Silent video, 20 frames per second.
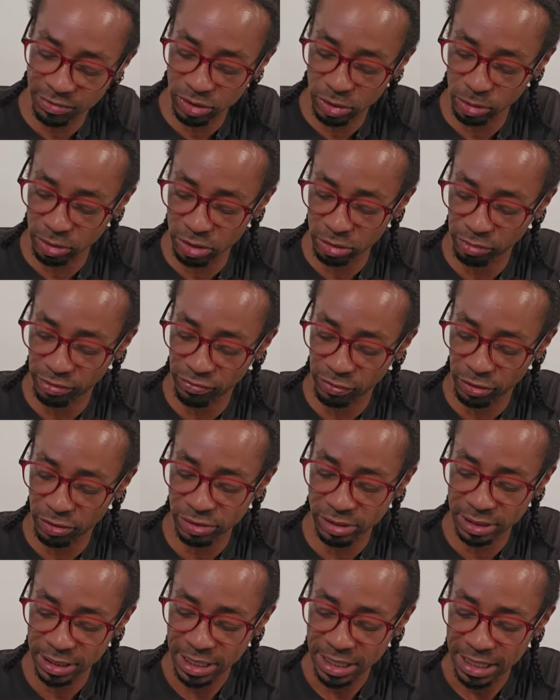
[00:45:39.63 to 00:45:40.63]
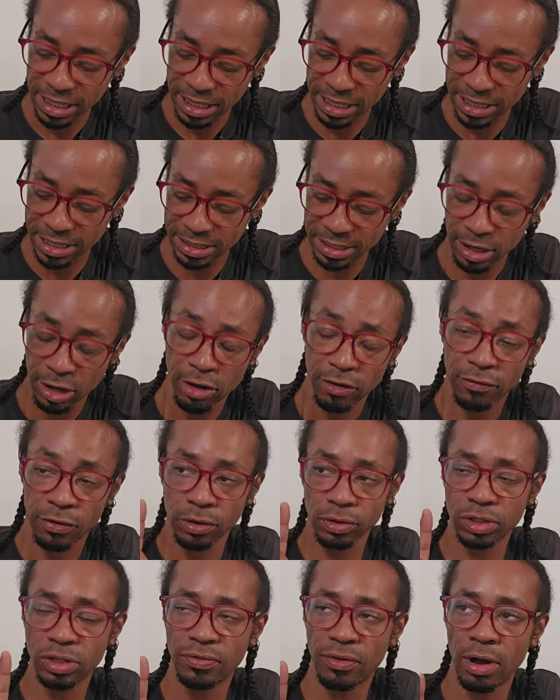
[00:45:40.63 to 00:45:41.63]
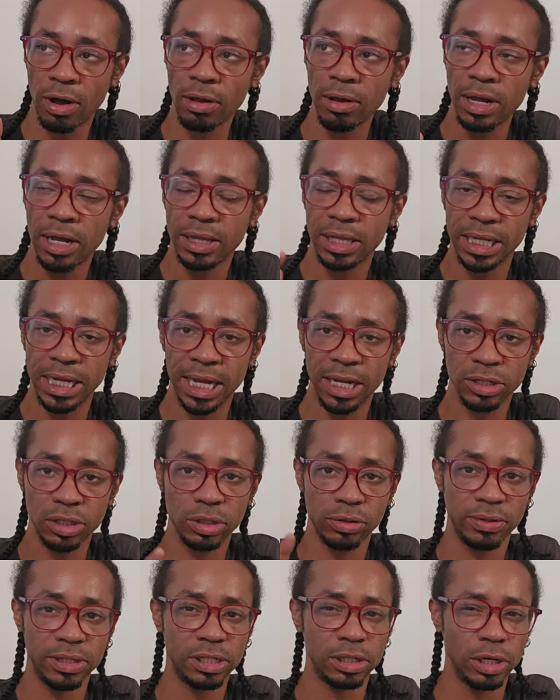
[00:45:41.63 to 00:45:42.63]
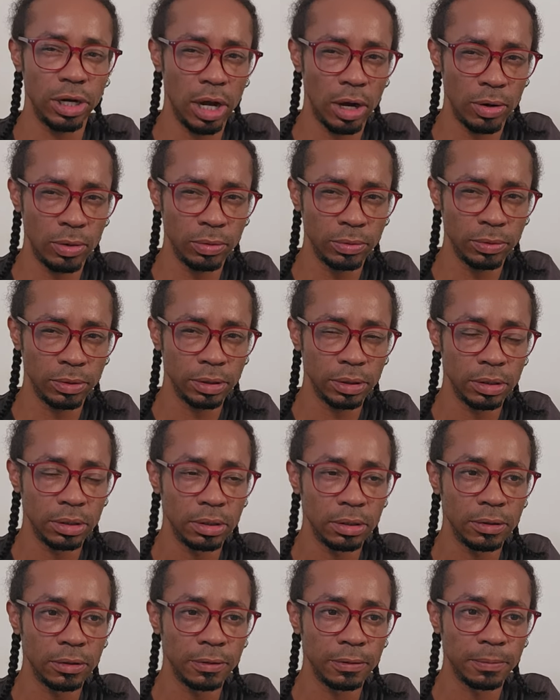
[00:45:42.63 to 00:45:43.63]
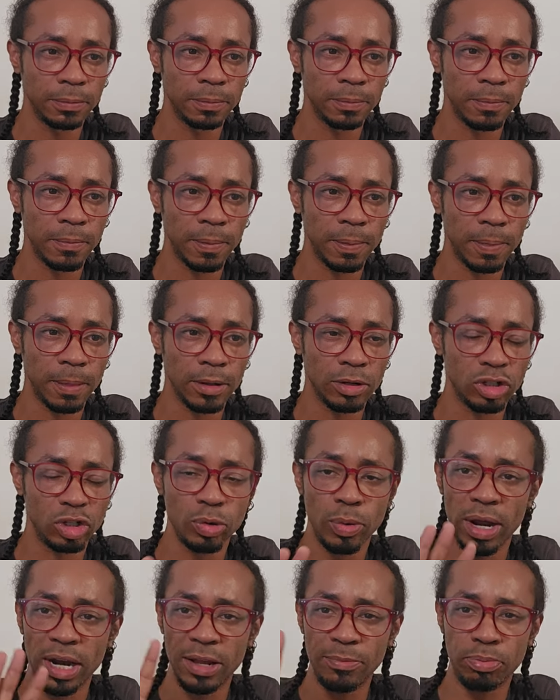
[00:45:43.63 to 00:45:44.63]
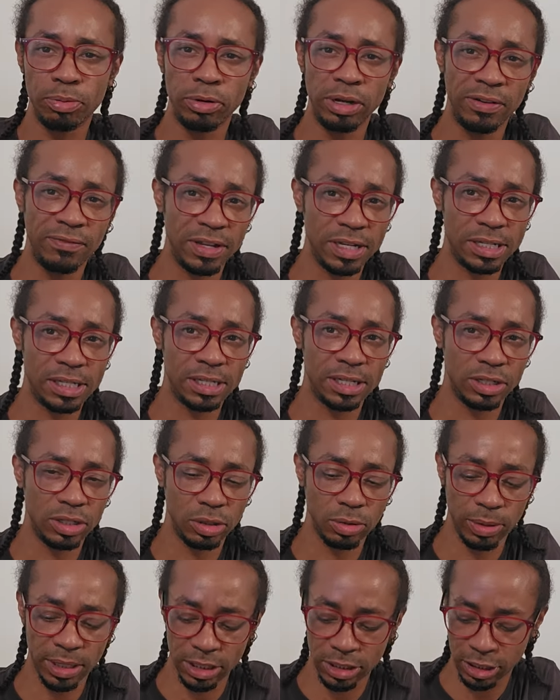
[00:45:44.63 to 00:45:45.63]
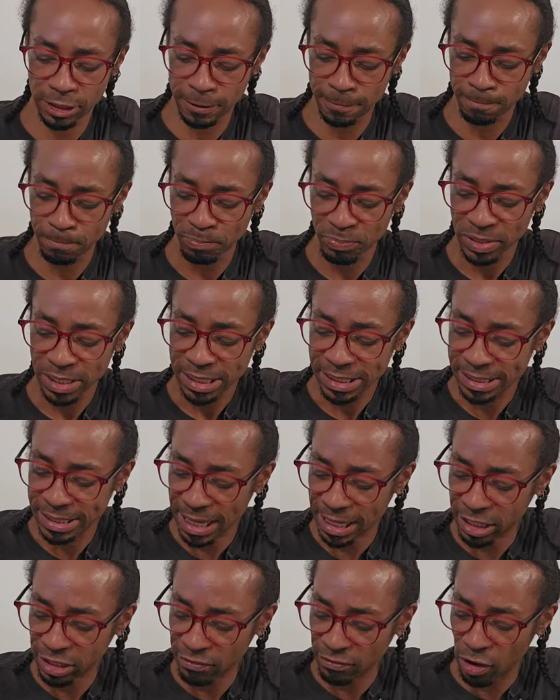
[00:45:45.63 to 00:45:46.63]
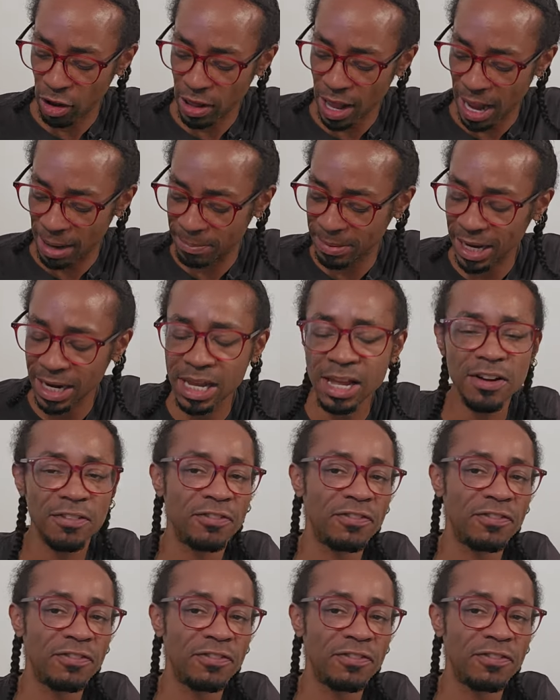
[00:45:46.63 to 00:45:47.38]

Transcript: of Swords reversed is, first of all, the answer is no to any previous situation. Second of all, I'm getting a